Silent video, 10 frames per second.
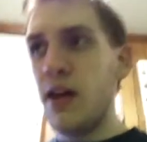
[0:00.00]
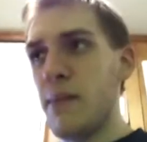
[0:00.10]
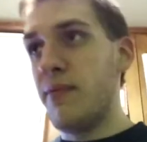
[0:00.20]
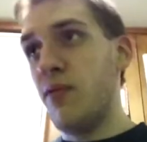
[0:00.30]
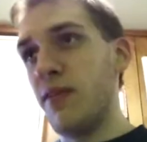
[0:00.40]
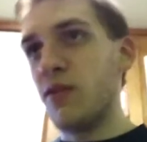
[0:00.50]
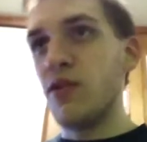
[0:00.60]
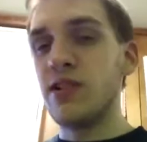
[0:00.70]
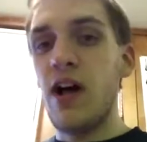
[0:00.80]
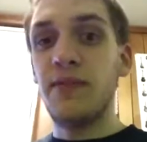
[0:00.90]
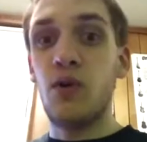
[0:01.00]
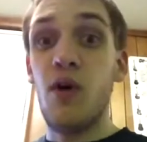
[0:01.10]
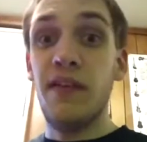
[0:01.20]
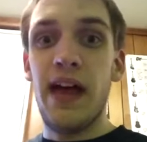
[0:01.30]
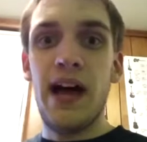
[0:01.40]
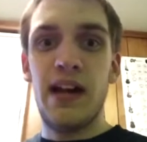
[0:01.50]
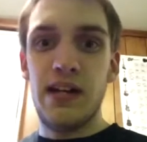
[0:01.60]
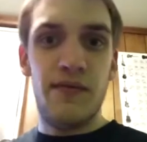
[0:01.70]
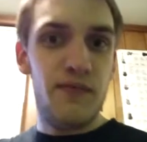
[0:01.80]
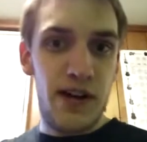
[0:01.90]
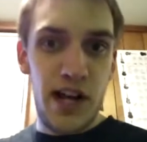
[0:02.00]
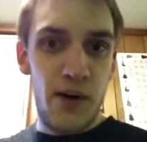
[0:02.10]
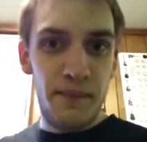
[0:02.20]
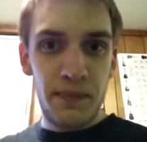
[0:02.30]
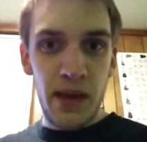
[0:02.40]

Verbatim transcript: Before, of course, I'll have to go over that in a different video.